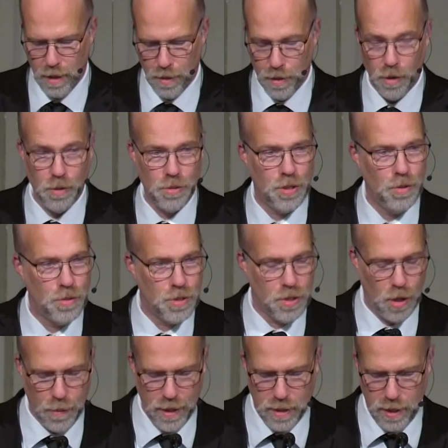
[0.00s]
Those who
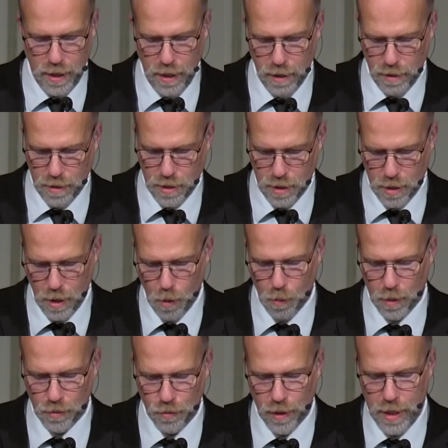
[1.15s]
sow in tears
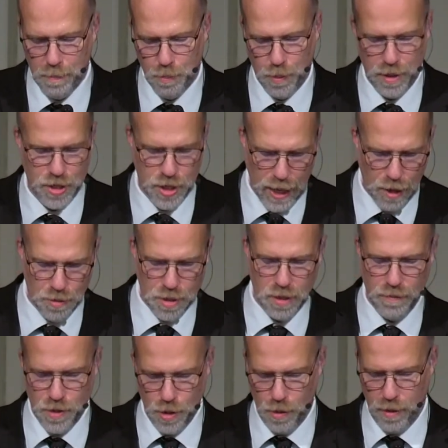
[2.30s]
will reap with shouts of
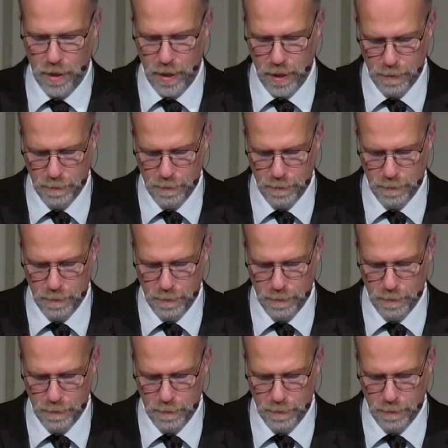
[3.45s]
joy.